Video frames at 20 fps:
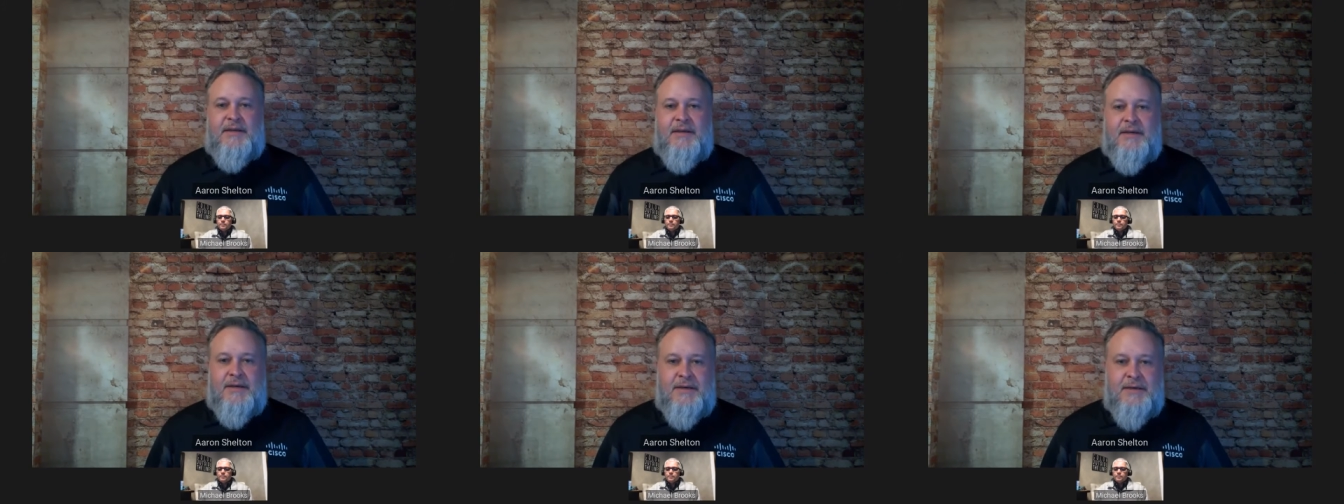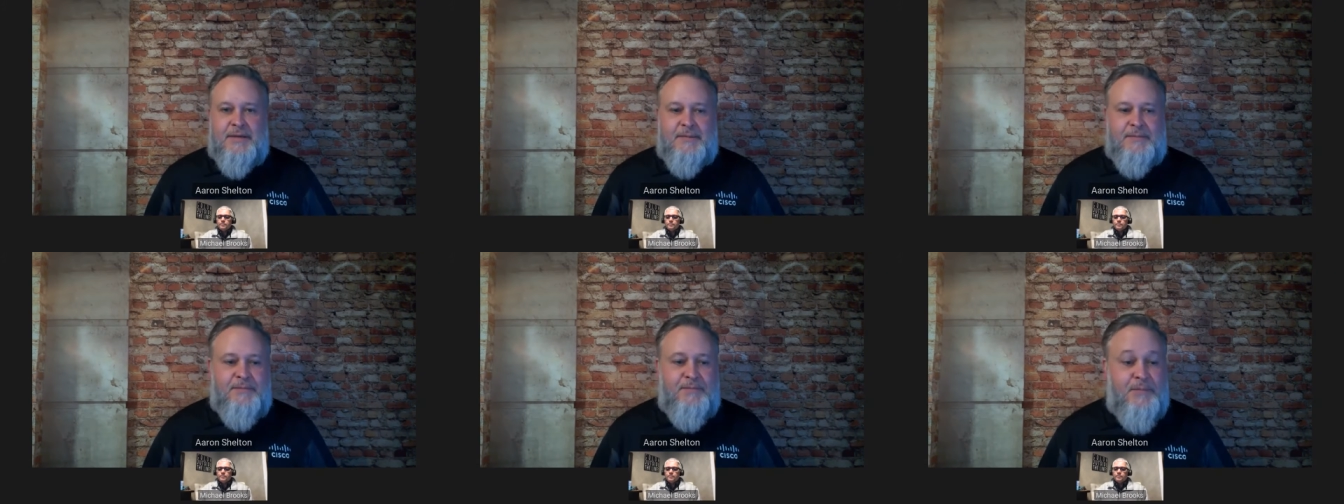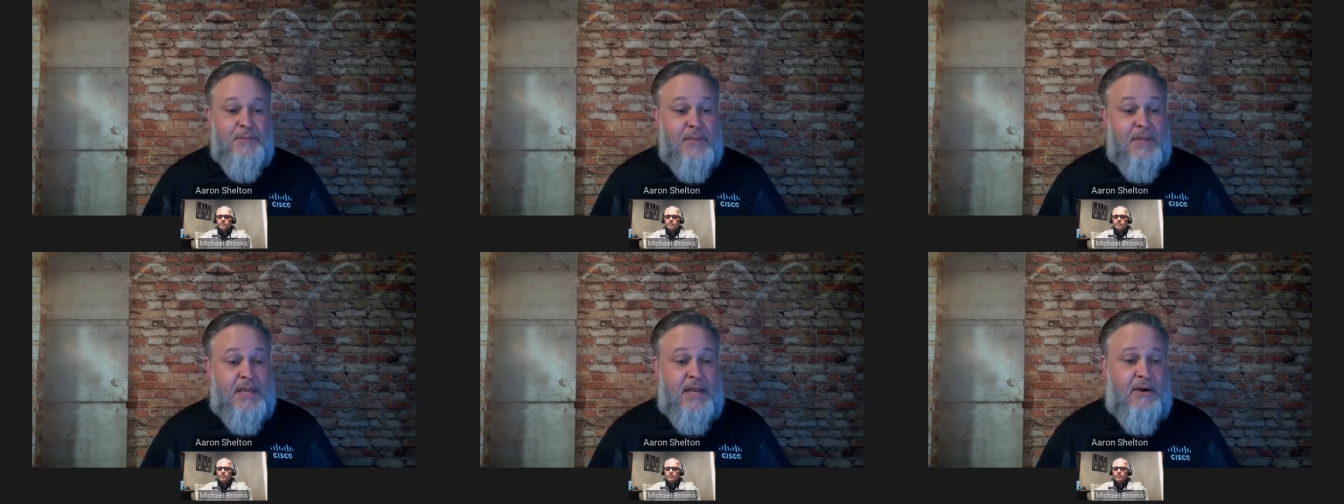
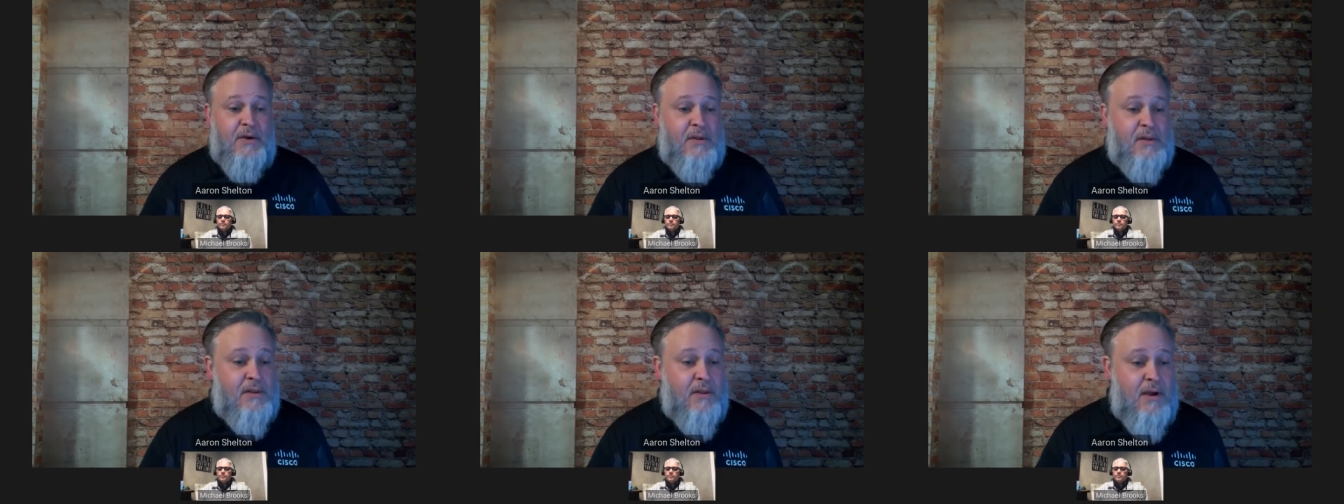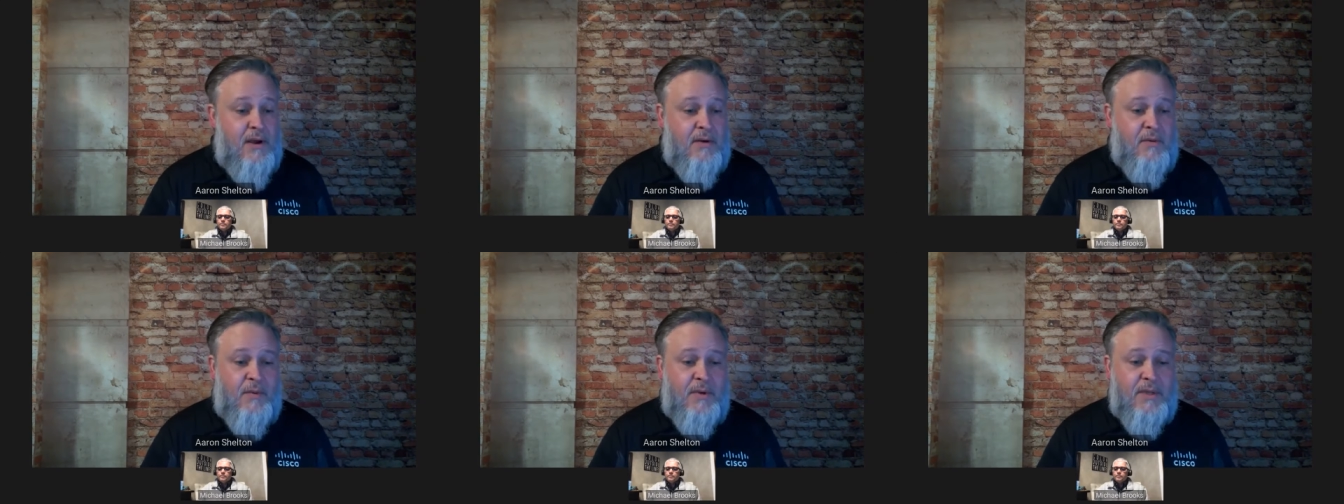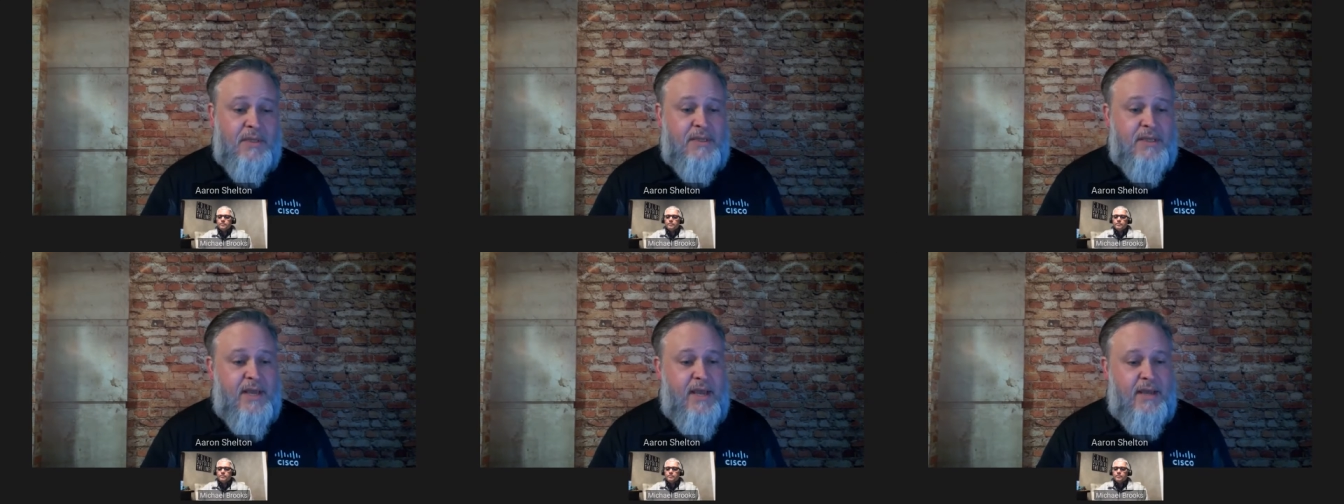Um, now, along
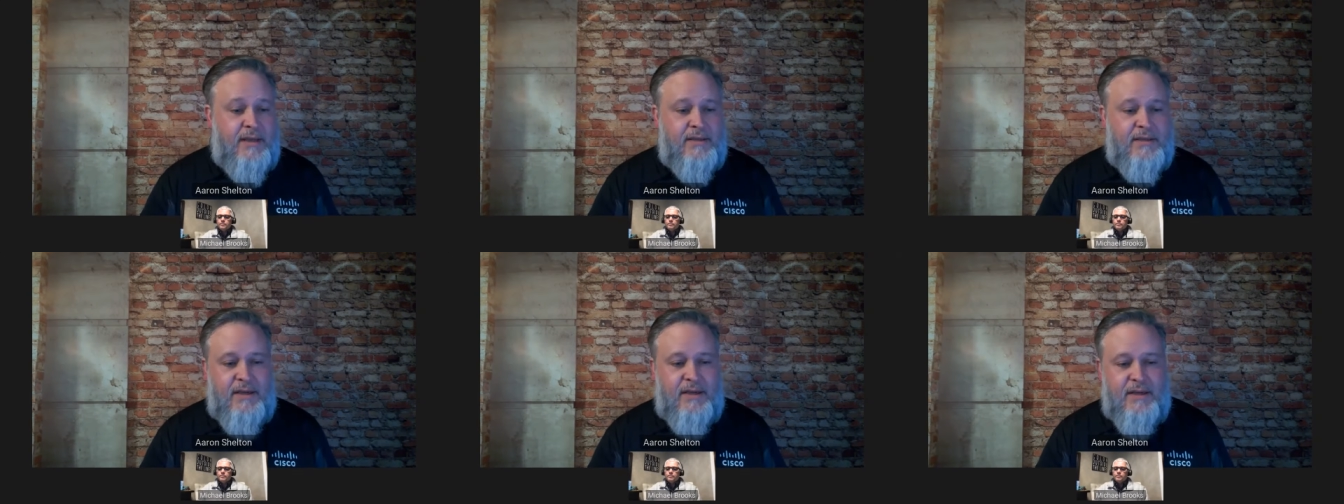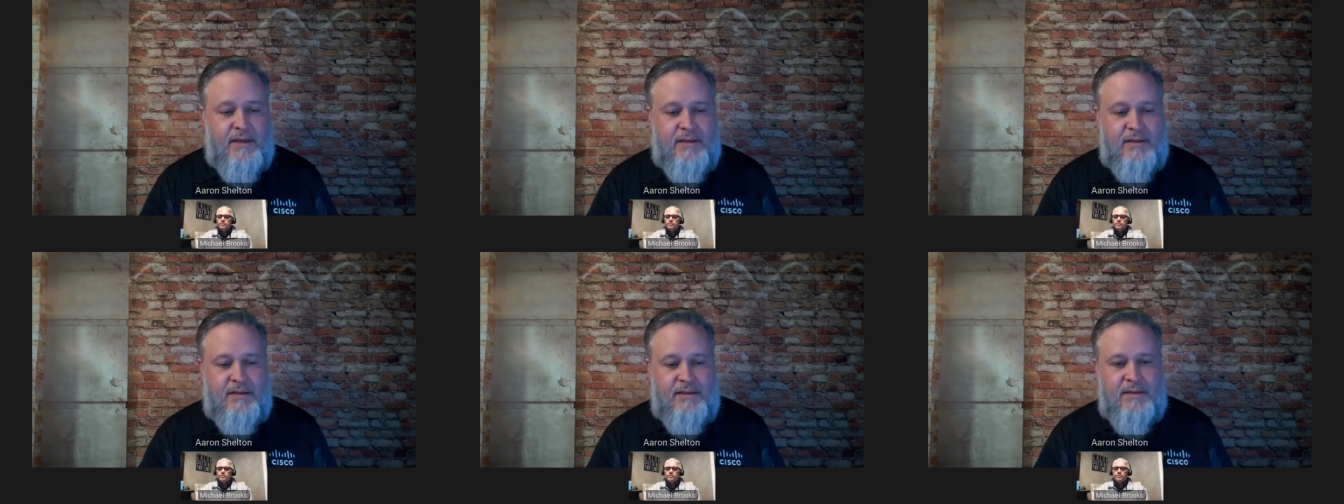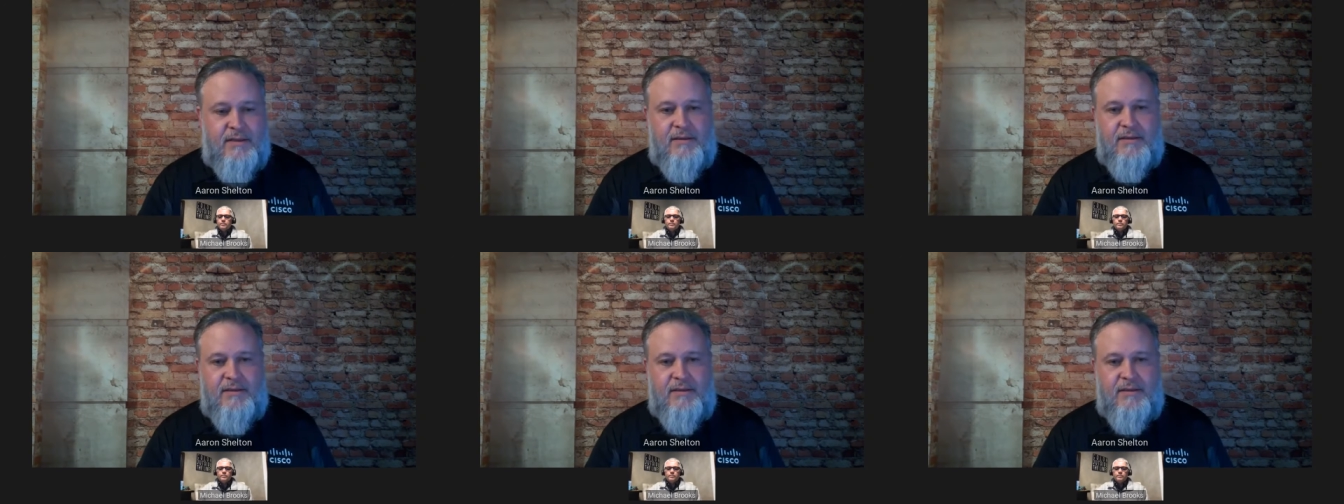with that, uh,